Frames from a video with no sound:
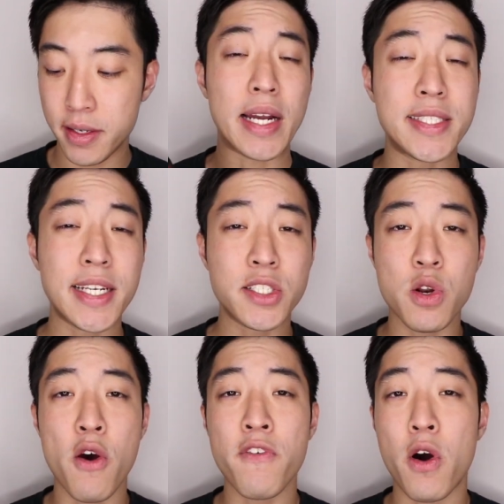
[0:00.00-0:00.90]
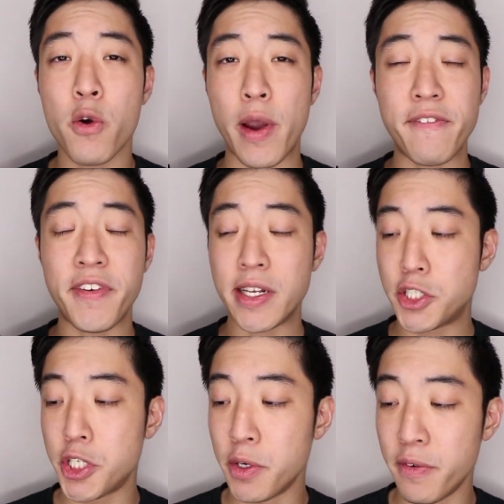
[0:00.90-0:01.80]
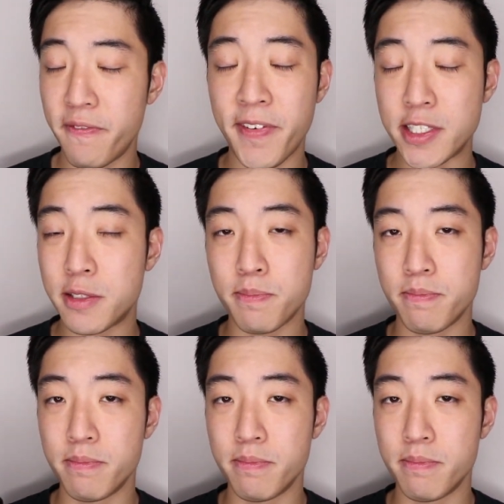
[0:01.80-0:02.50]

I'd say it's an overall great fitting shoe. Fits